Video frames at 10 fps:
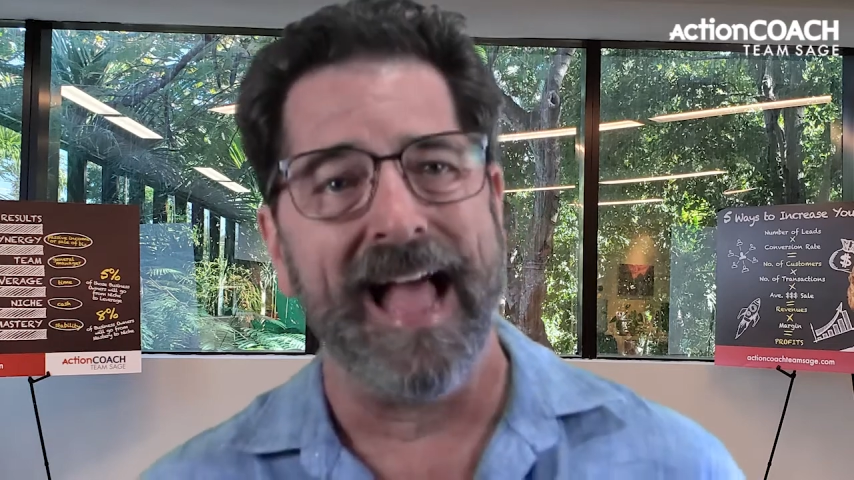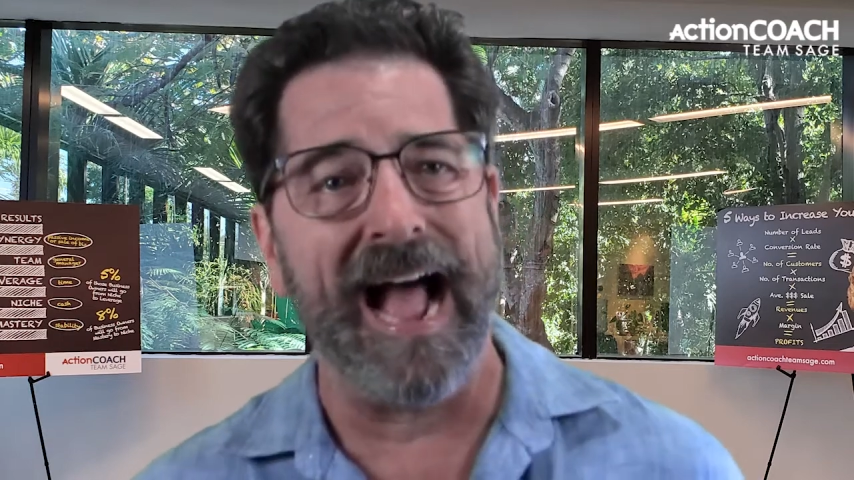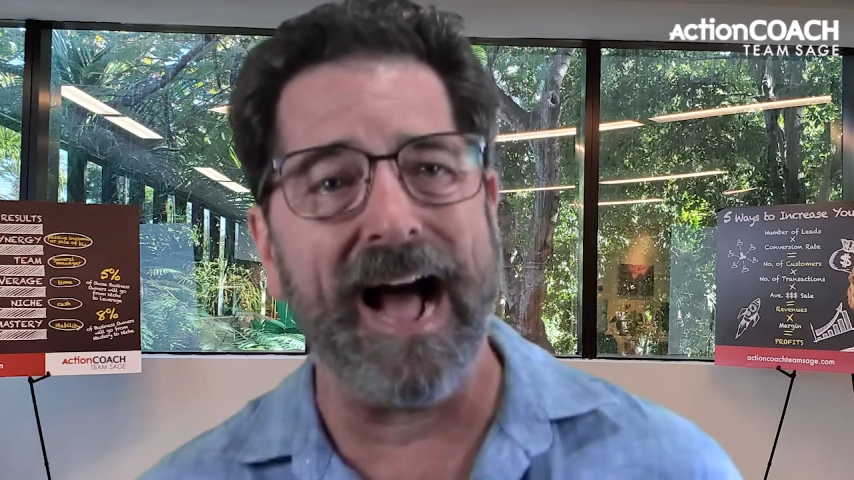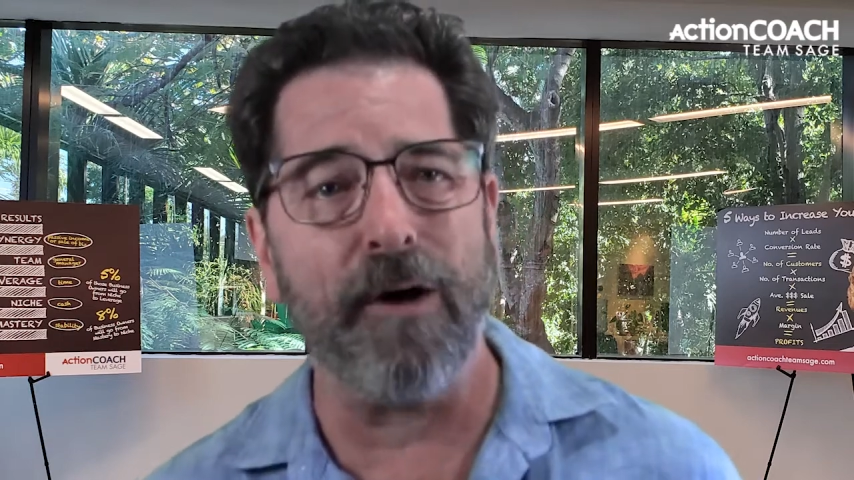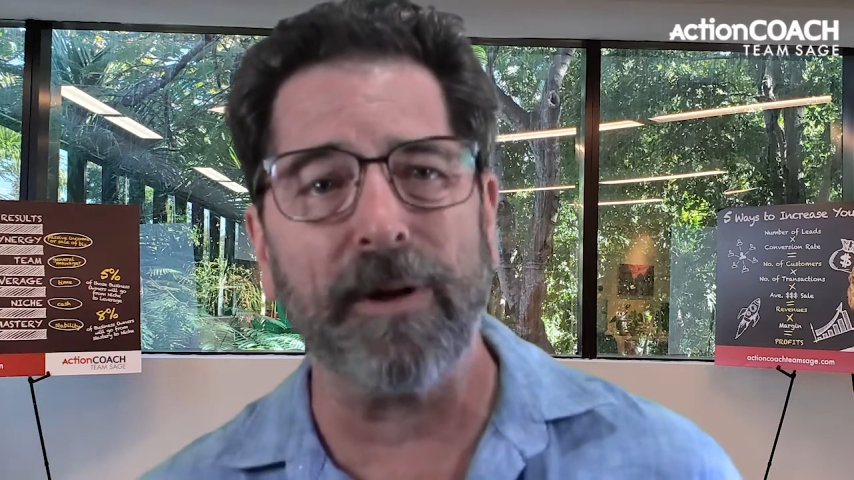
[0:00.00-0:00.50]

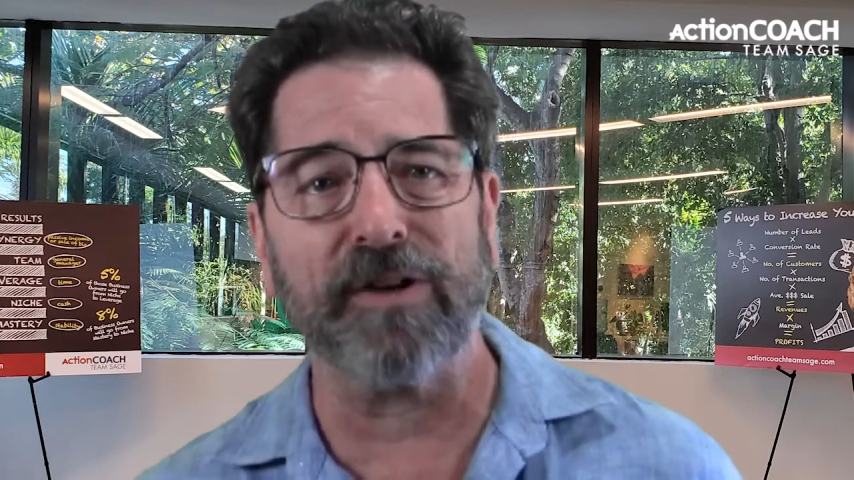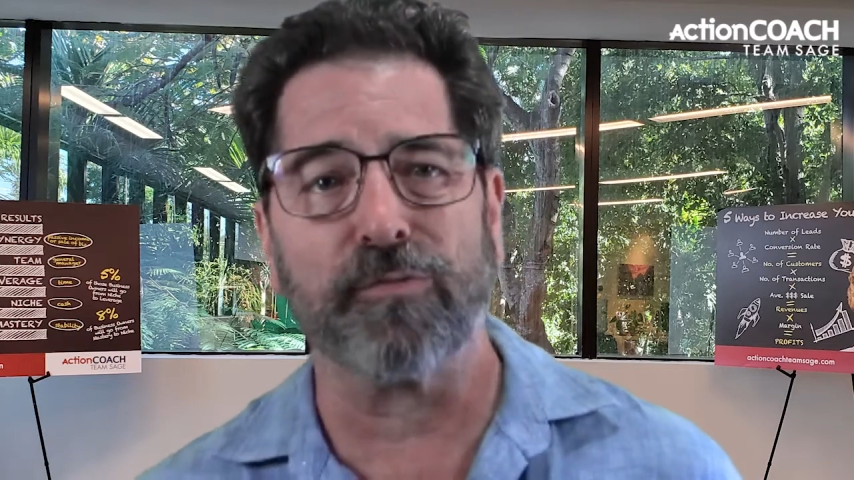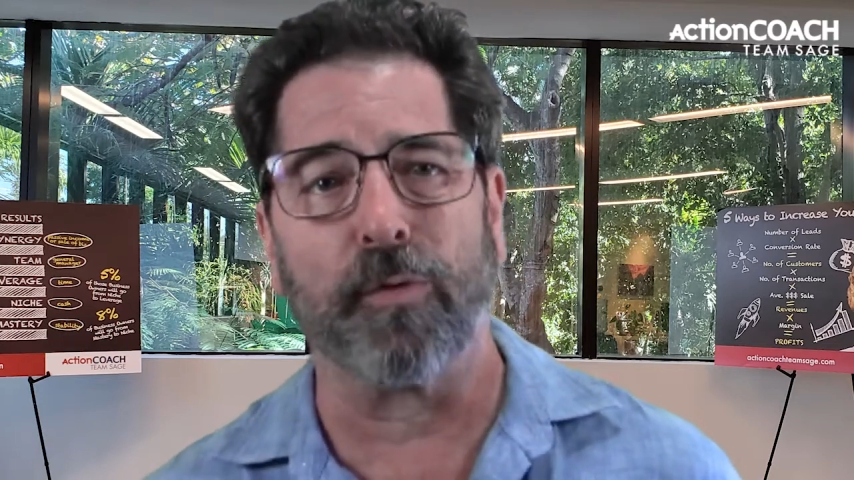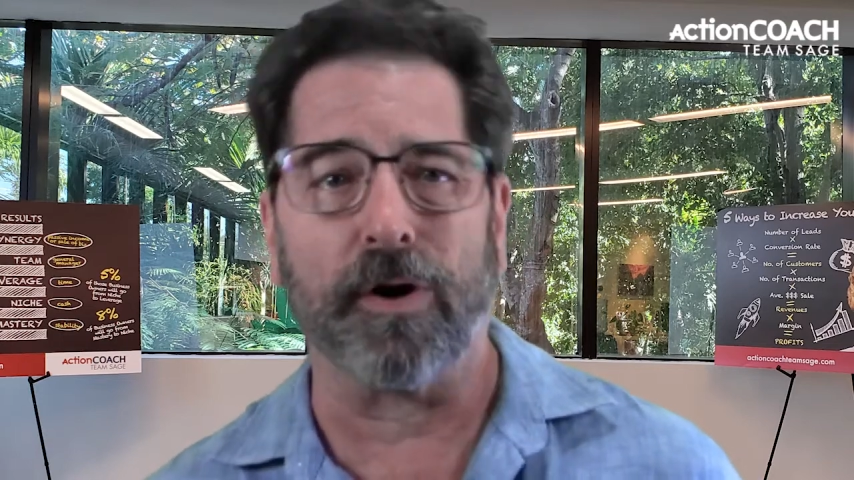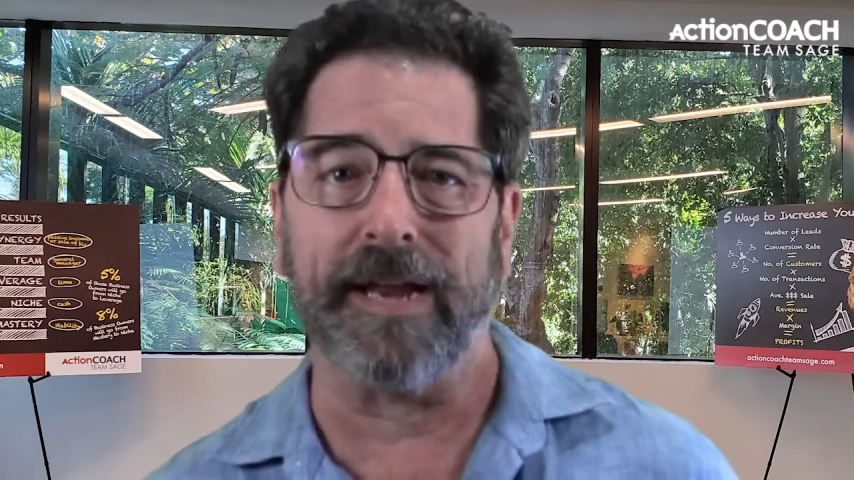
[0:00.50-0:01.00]
how much
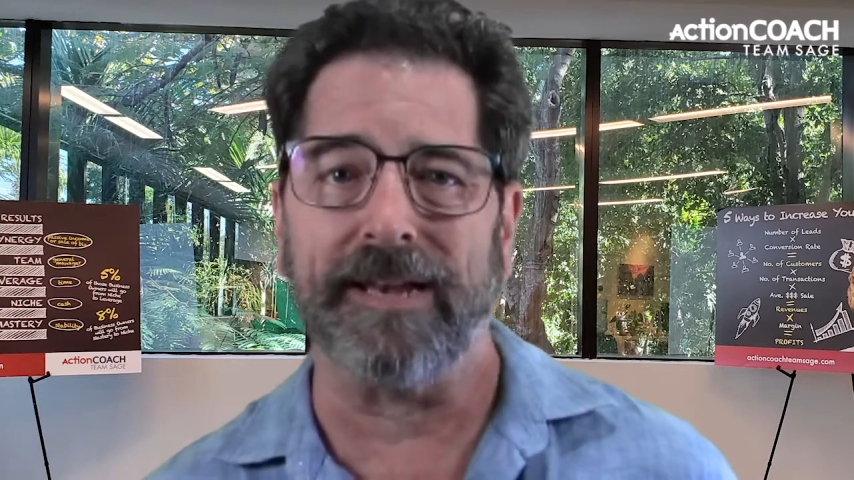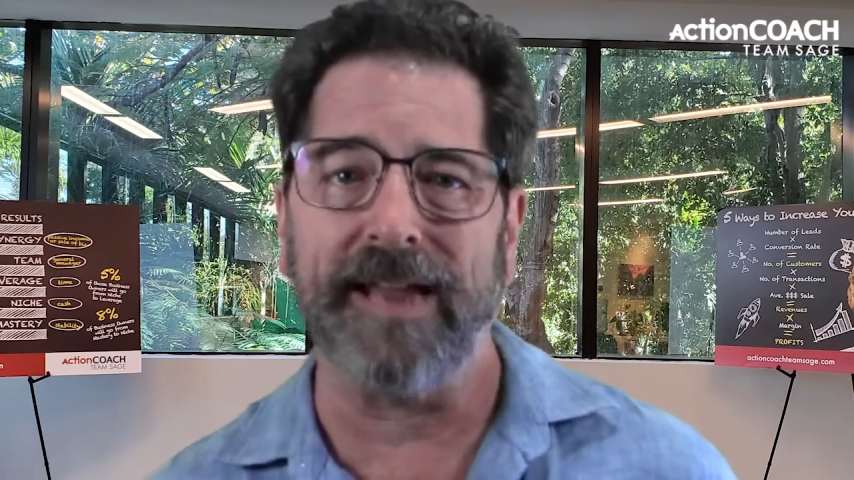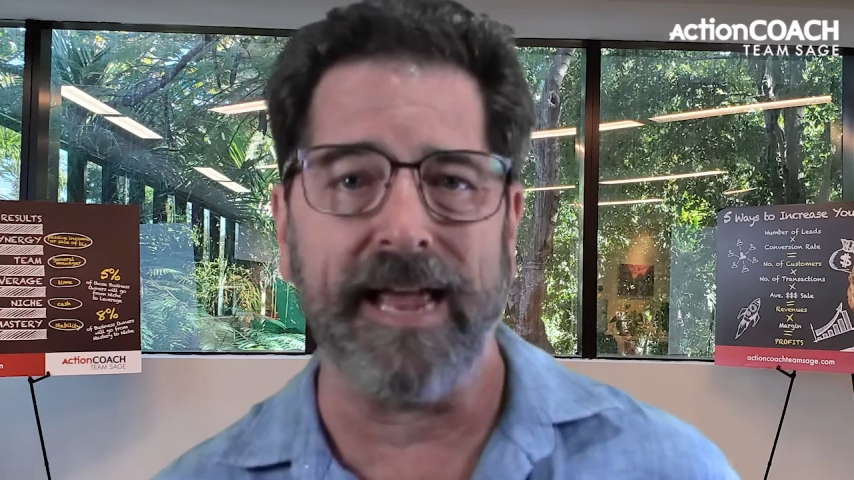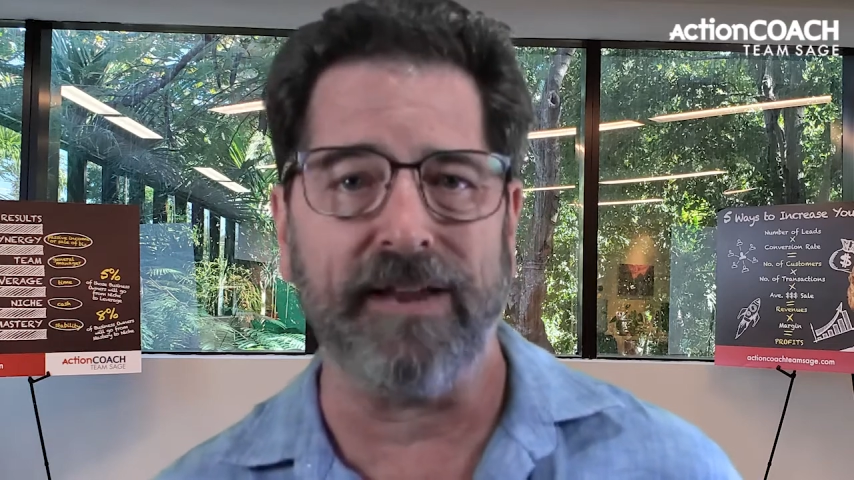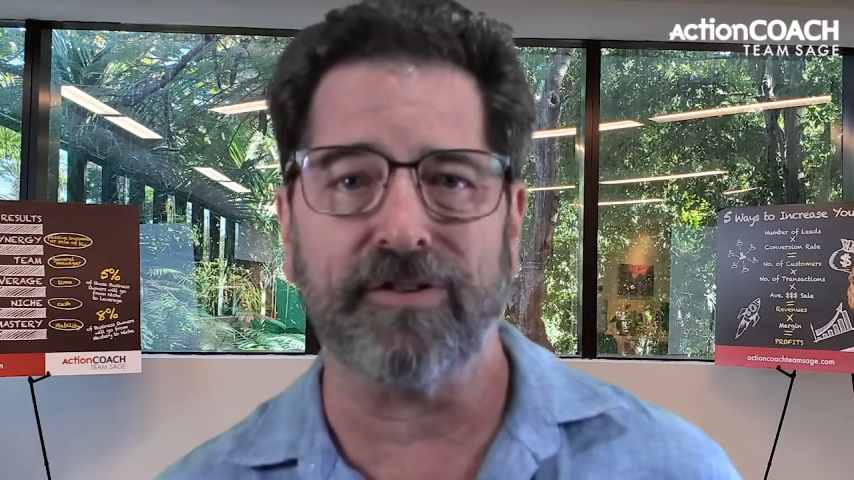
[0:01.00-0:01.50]
work it
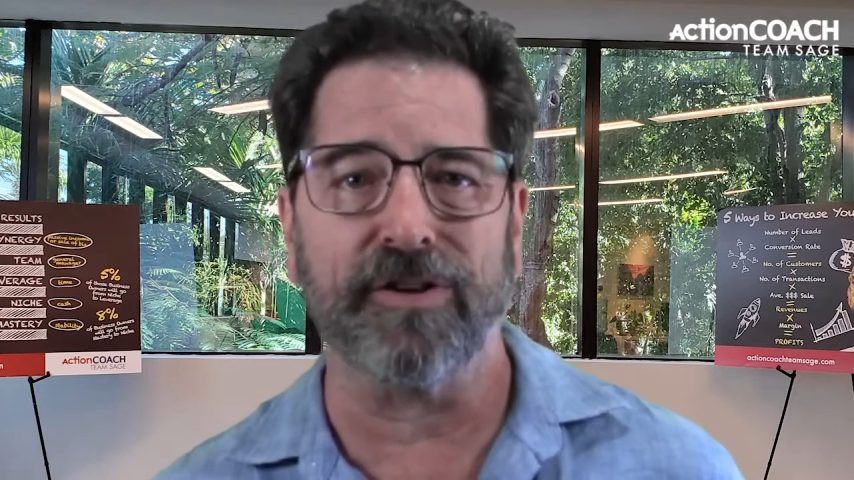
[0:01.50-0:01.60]
takes to